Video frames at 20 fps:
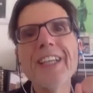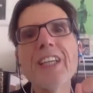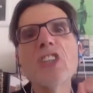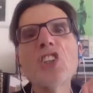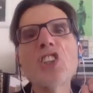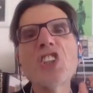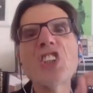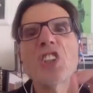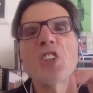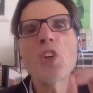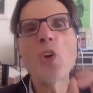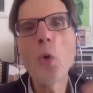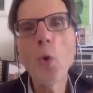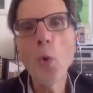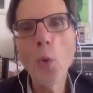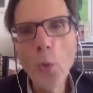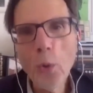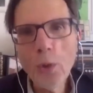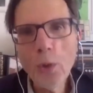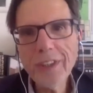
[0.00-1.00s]

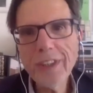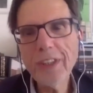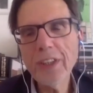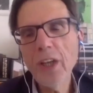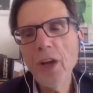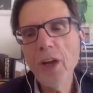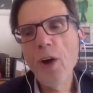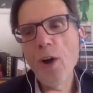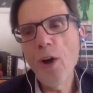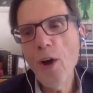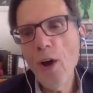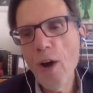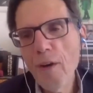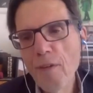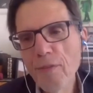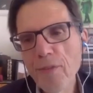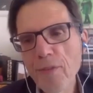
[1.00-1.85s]
schools of